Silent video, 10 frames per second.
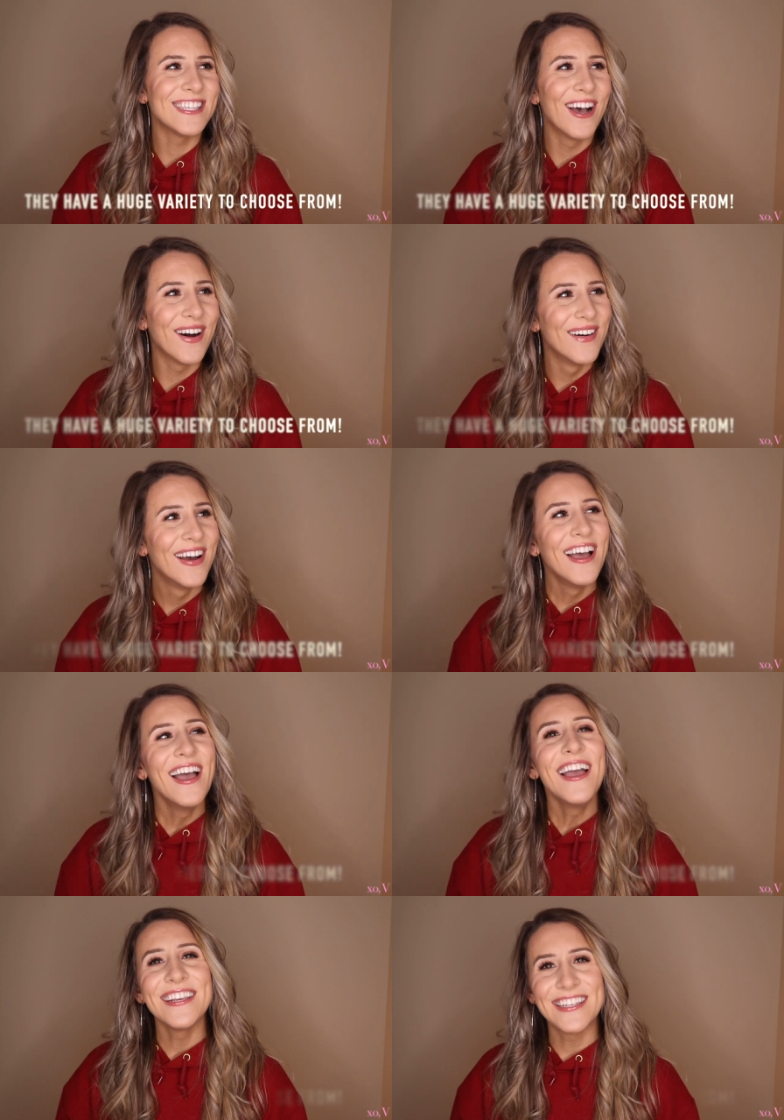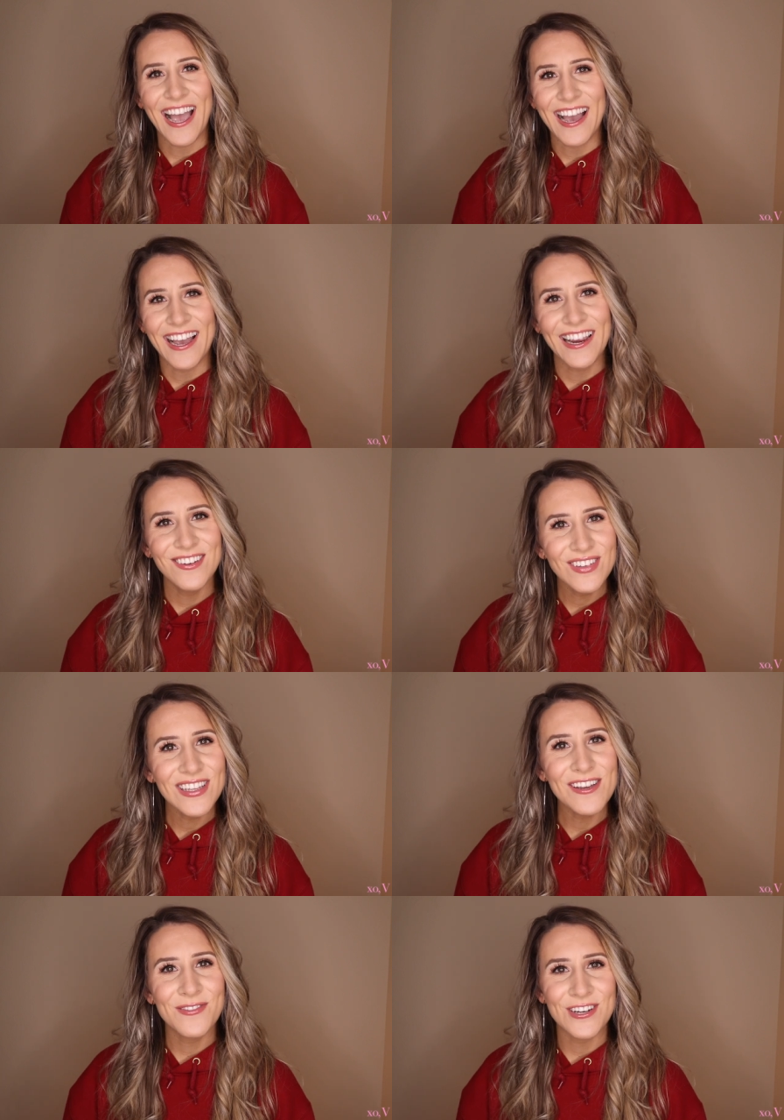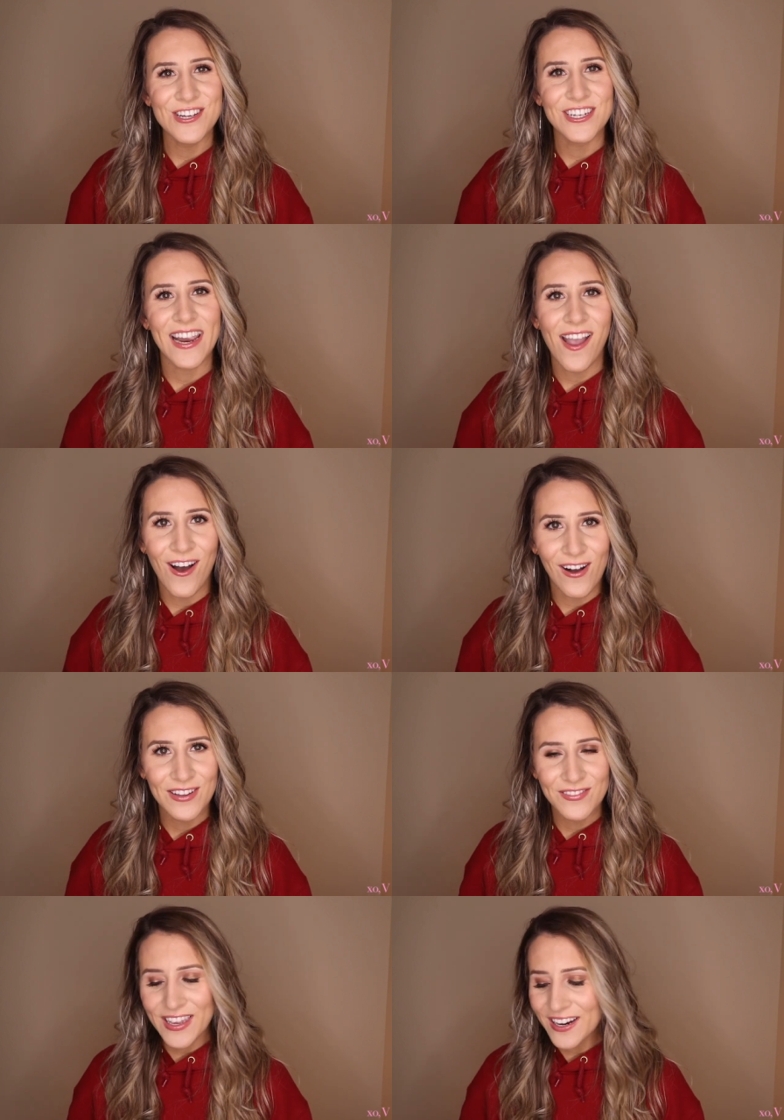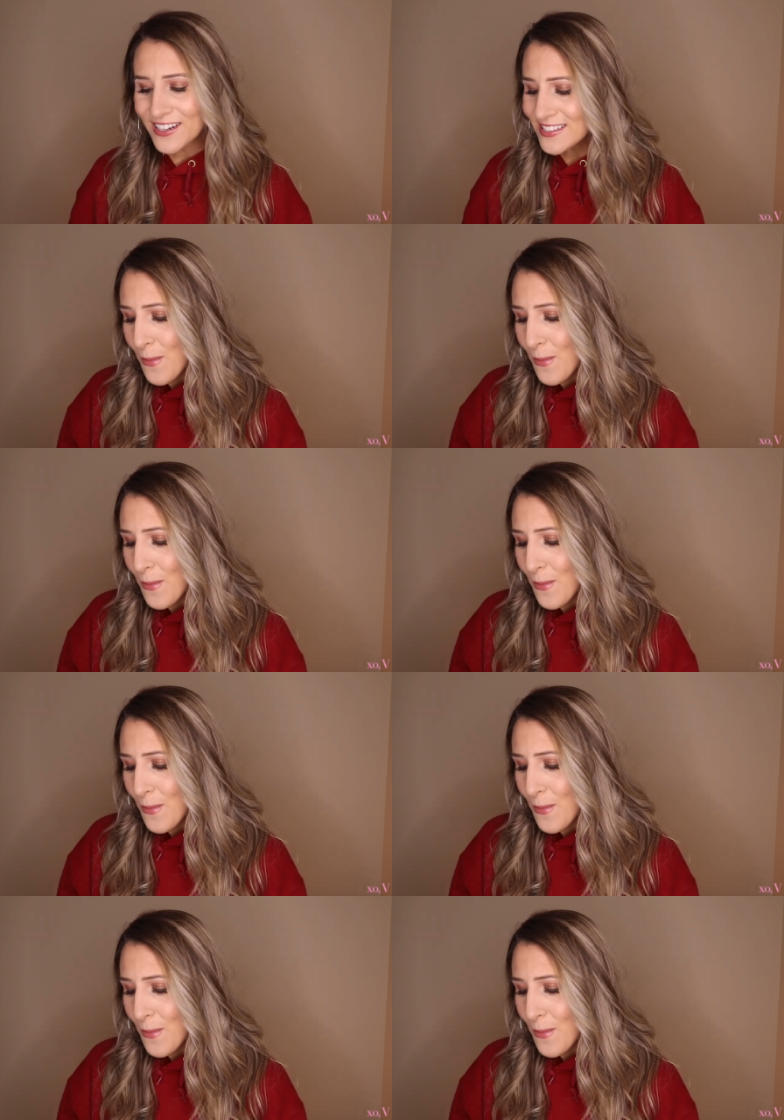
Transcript: So yeah, I really appreciate all of theirs.